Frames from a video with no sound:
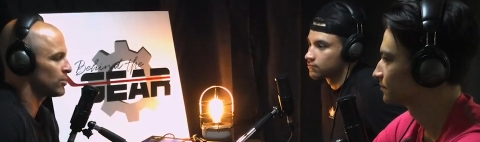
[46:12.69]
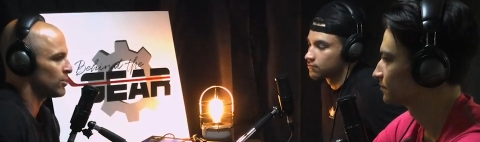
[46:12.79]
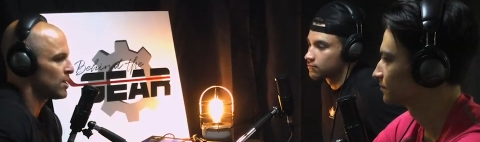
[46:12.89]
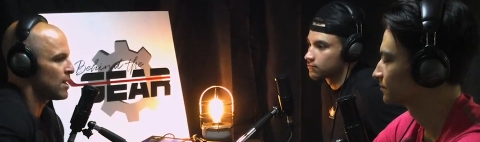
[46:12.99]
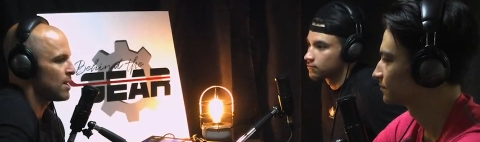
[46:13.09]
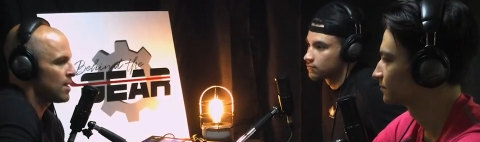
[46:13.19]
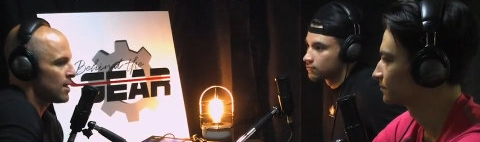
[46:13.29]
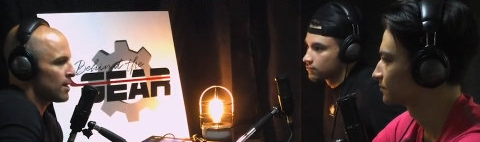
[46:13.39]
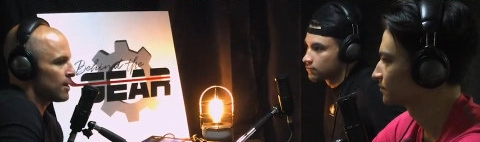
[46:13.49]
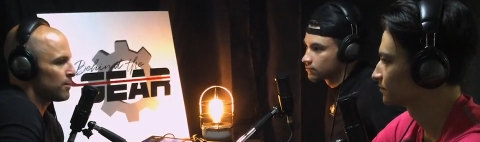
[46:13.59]
Speaker 1: So,
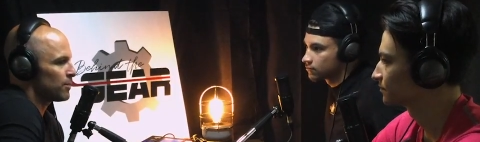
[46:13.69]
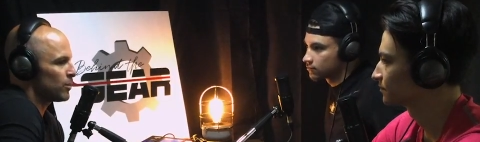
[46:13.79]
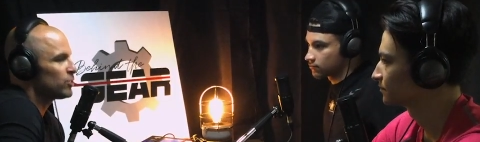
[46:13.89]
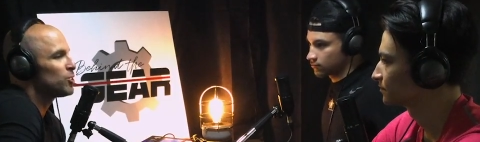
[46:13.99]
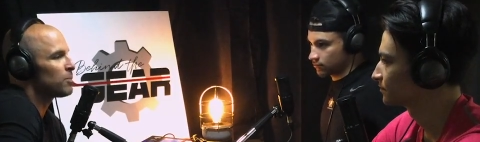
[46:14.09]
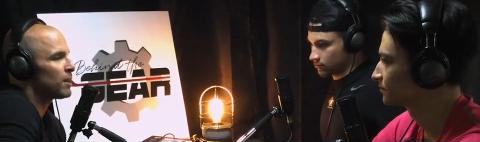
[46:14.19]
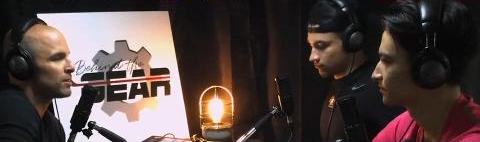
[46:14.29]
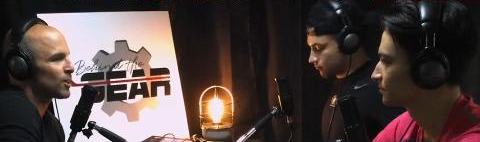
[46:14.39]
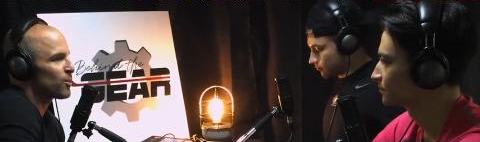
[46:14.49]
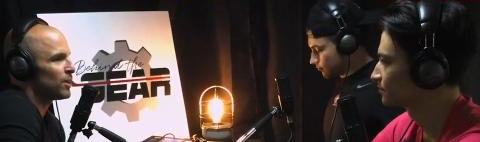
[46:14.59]
um, what's your
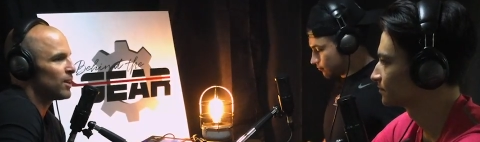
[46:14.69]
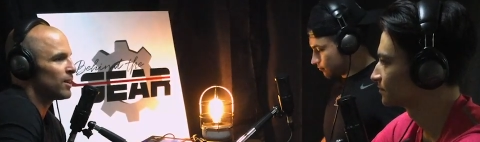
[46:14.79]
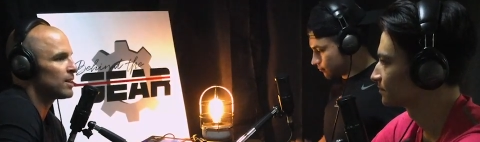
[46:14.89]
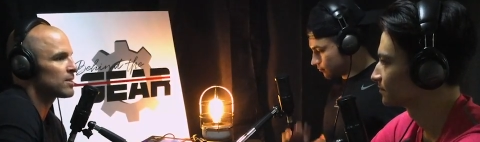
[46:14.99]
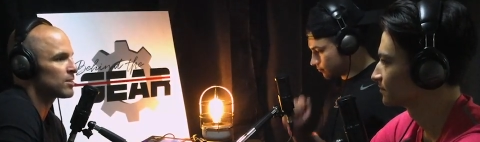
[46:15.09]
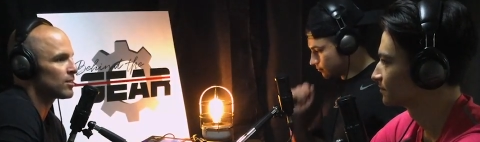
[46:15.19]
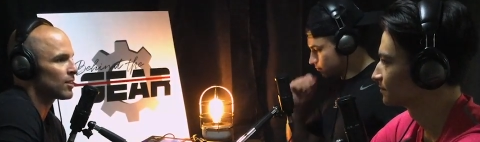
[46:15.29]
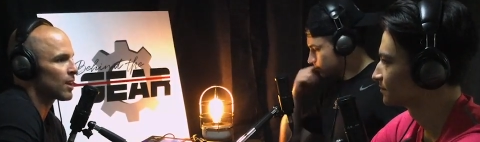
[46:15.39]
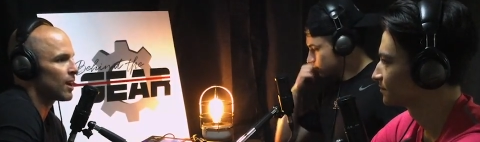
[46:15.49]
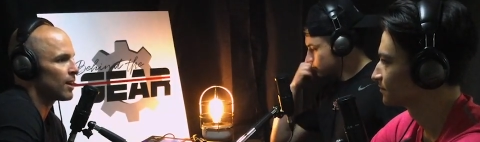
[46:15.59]
mindset going into this? Is
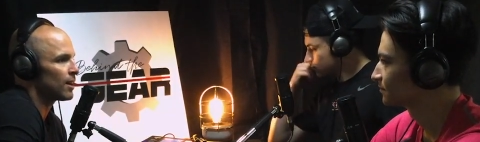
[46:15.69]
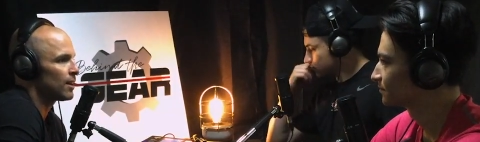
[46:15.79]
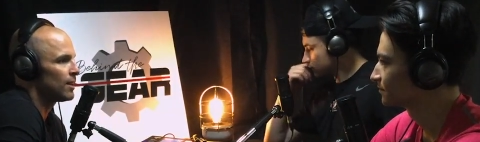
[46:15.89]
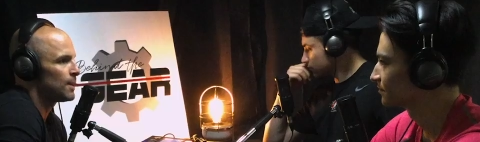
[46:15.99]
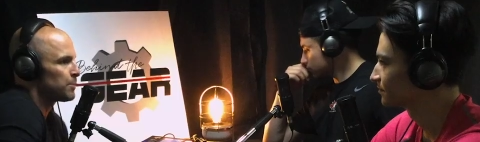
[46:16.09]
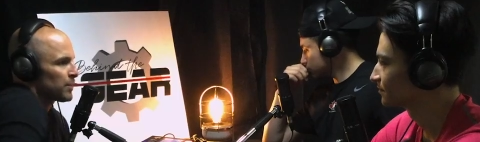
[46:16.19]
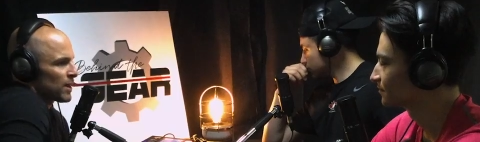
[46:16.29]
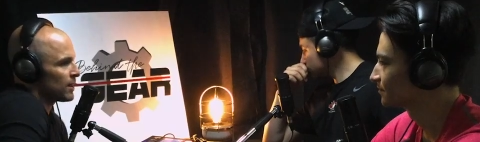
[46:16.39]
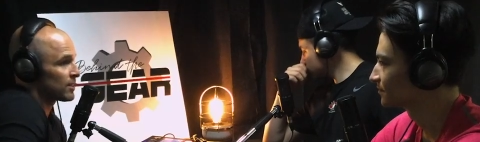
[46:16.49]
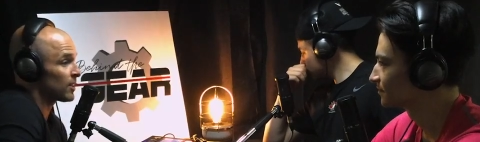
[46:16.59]
it kind of
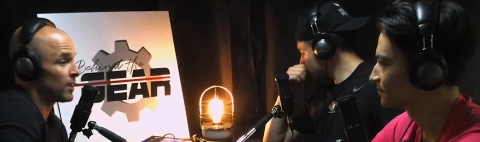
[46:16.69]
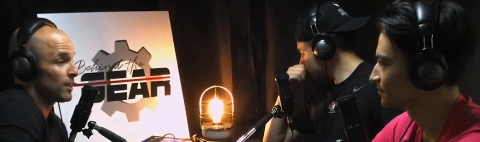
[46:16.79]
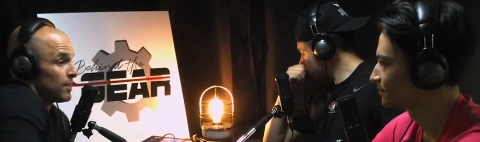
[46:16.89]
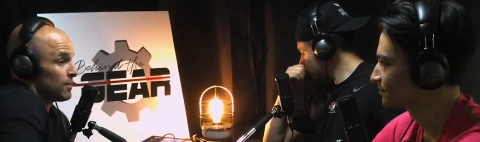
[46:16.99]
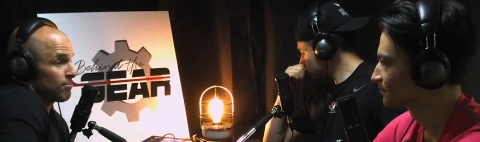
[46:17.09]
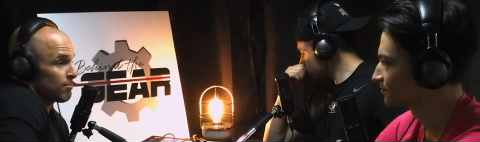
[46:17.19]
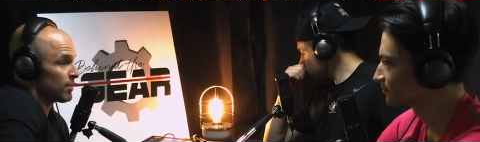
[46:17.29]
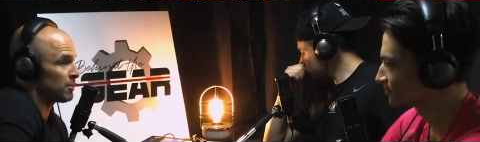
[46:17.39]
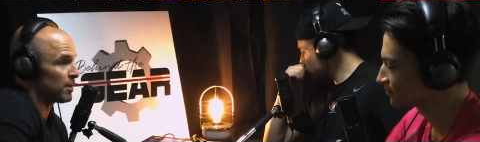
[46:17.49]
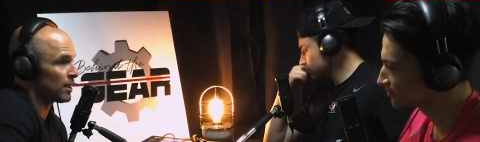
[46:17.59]
kind of excited? And
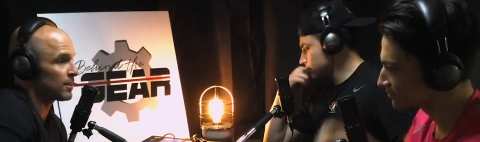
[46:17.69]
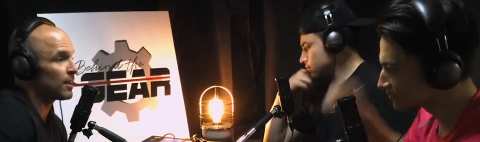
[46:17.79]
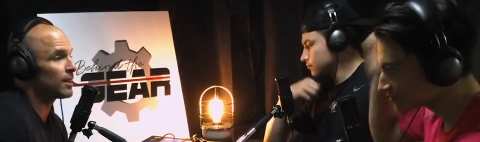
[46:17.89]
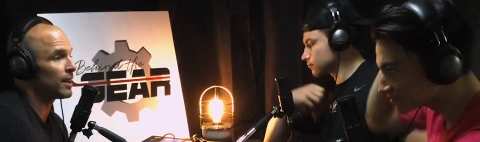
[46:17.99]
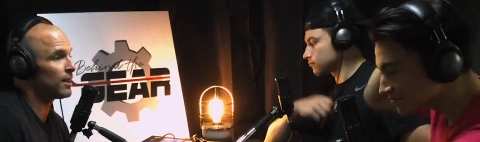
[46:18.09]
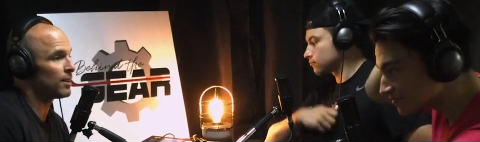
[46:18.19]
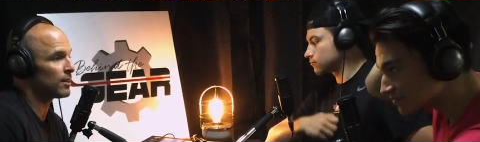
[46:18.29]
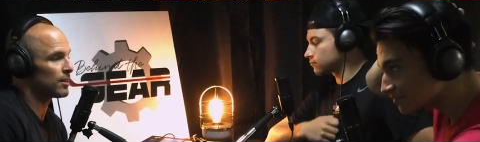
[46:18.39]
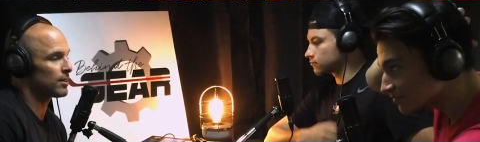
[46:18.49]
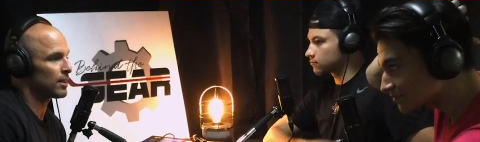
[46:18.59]
I mean, at the end of the
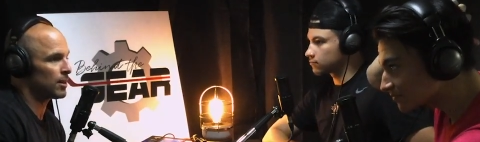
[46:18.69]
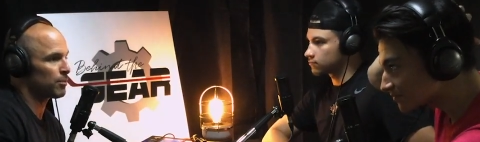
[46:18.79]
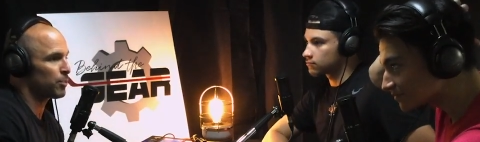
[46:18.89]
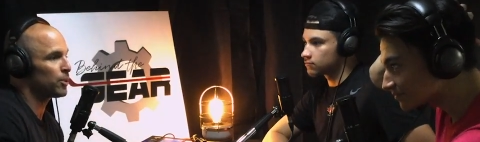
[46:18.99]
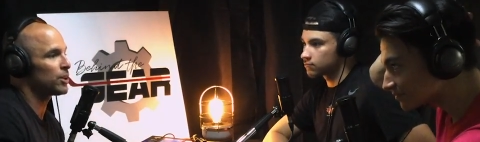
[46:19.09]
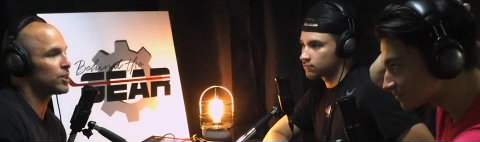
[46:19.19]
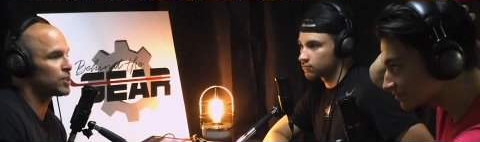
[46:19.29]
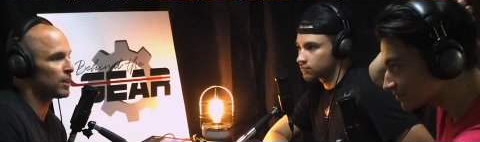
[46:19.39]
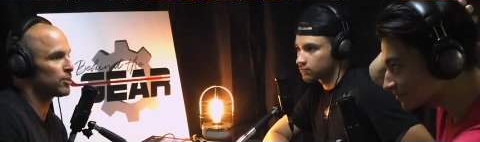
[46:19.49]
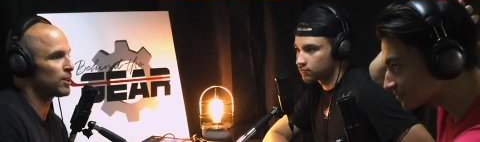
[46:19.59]
day pretty good
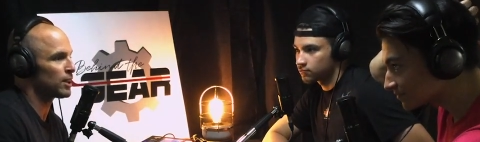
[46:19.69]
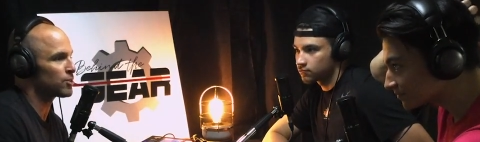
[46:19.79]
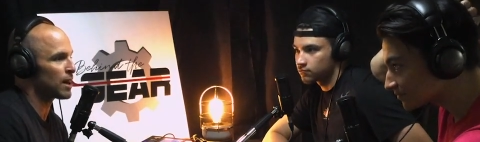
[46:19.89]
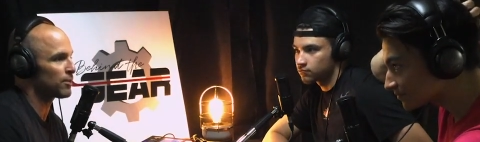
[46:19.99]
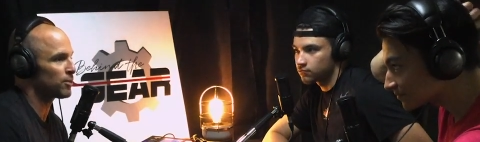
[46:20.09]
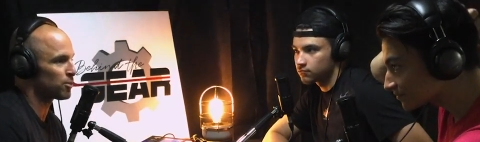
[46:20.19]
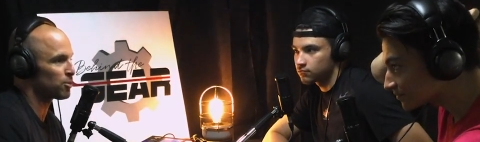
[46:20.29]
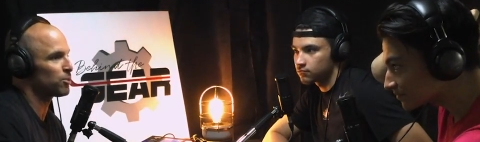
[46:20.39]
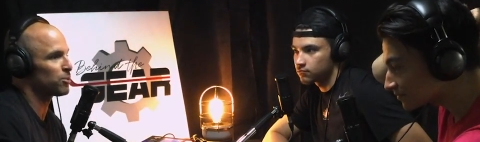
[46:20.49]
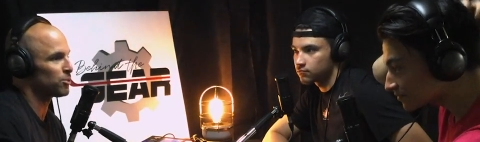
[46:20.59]
chance you're going to get drafted
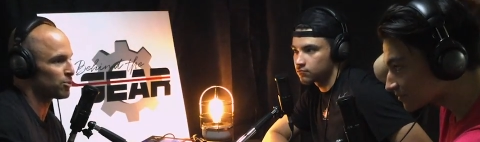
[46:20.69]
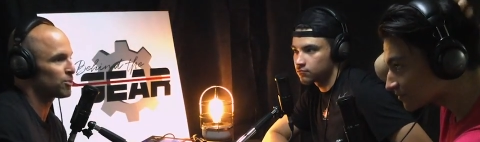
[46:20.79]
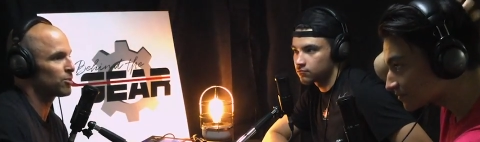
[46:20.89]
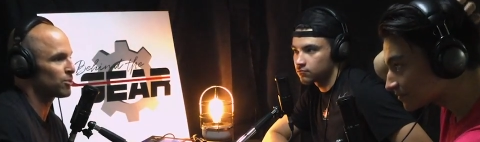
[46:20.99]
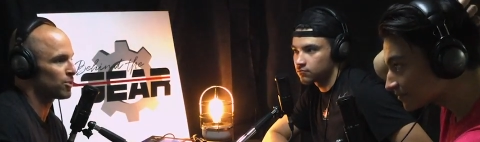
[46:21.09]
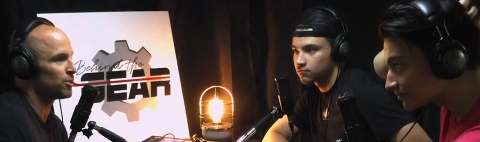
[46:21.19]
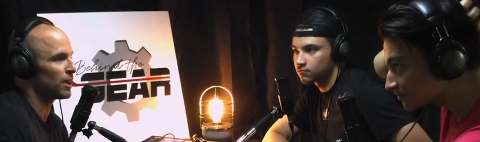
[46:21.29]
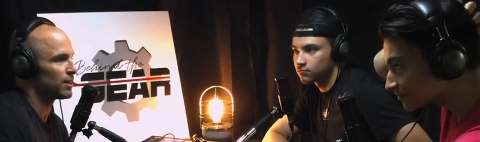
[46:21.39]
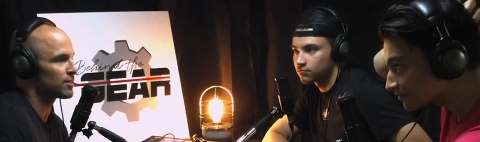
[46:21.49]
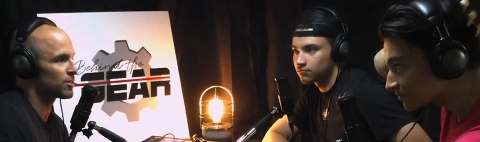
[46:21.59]
throughout those two
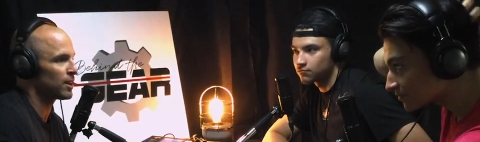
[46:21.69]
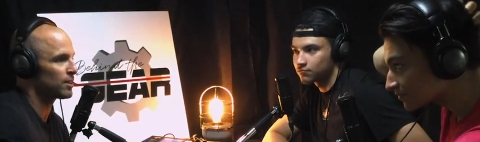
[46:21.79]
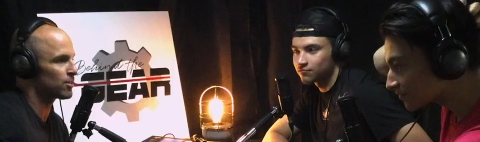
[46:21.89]
days, right?